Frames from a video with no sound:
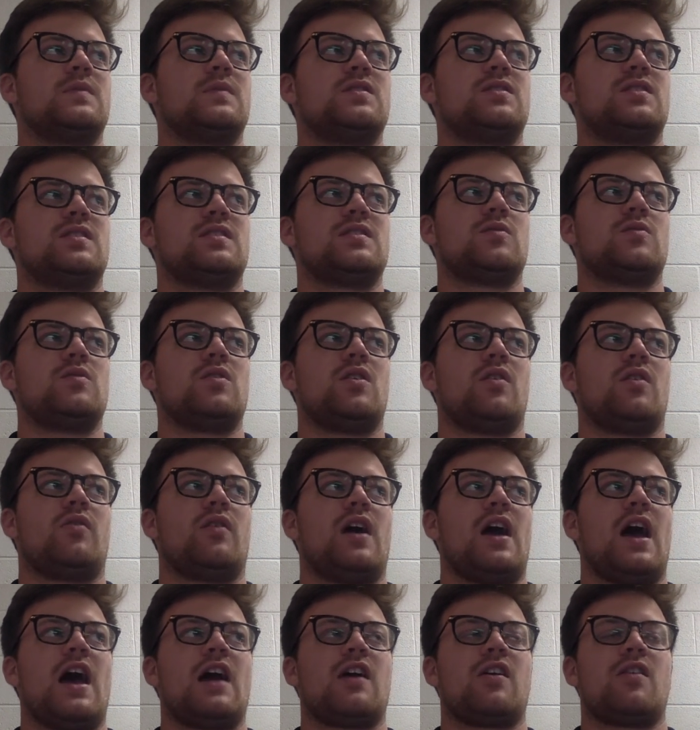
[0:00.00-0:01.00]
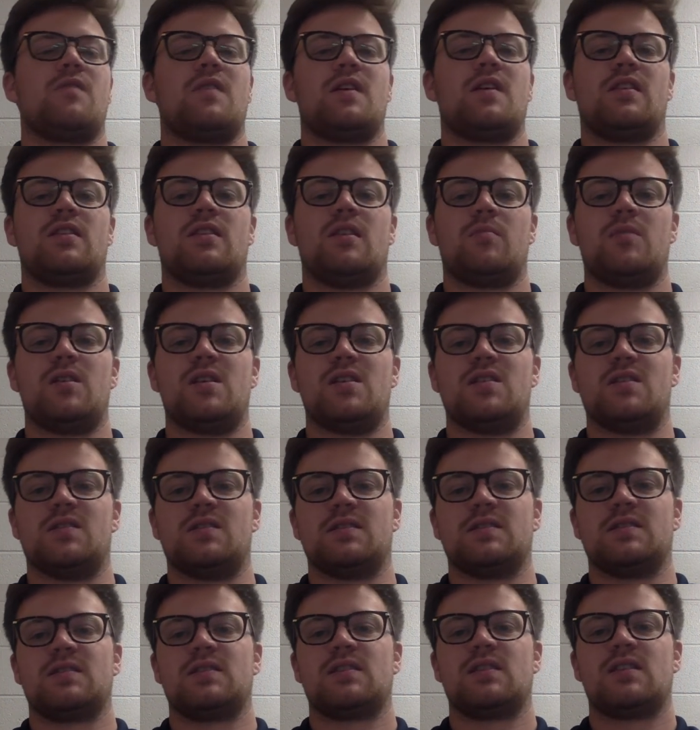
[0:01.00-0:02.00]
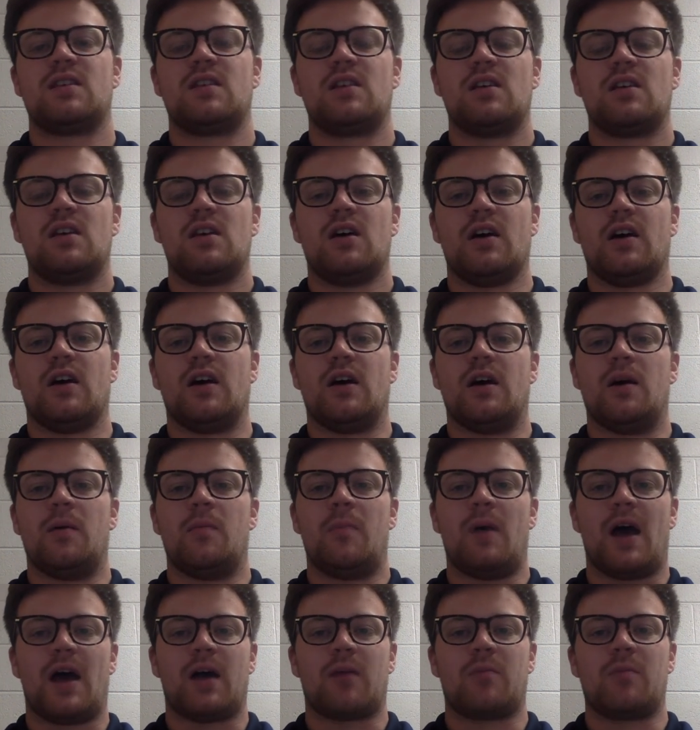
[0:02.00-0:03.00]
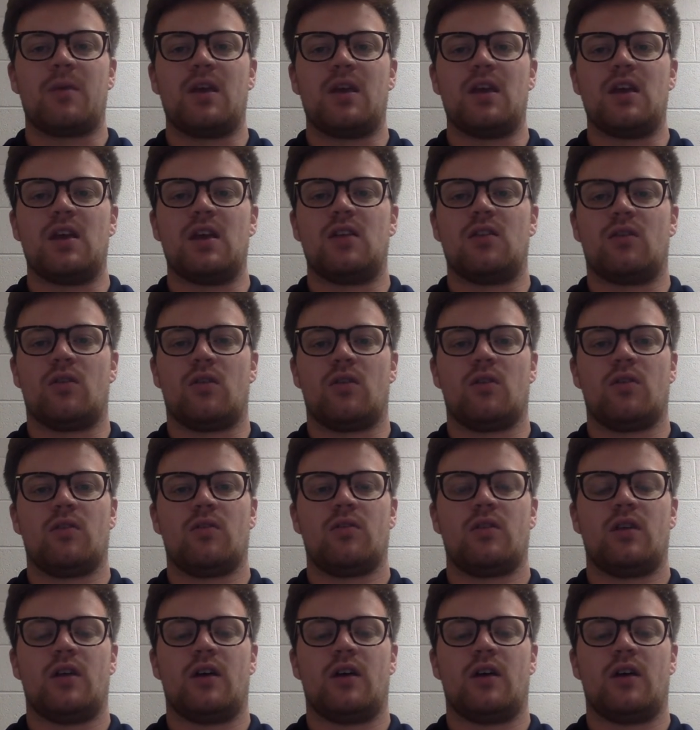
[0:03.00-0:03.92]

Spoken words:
just so we don't aggravate the patient's back pain or